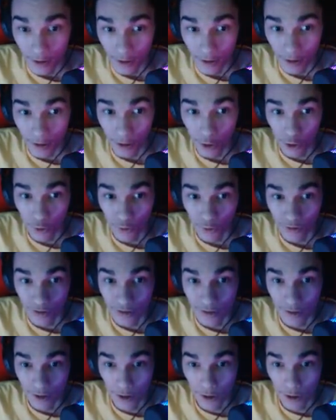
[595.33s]
Oh,
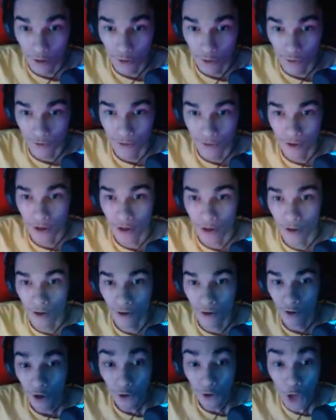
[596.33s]
oh
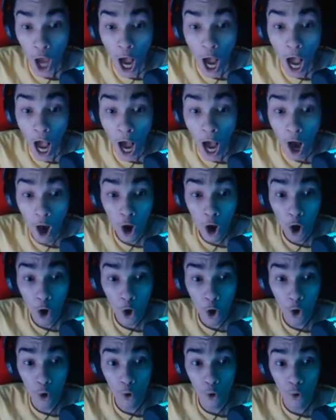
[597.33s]
no.
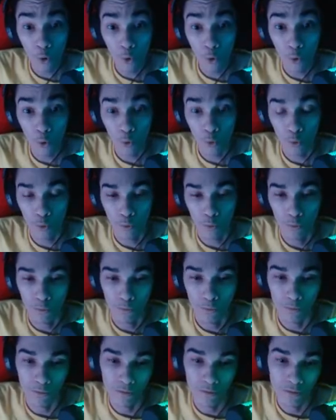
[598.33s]
No!
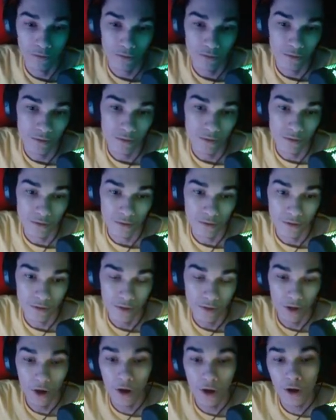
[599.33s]

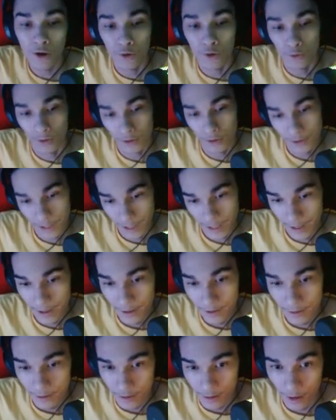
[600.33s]
Oh, okay.
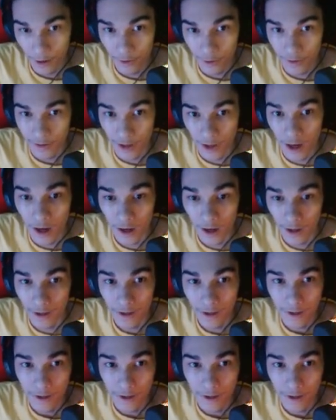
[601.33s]
I don't die.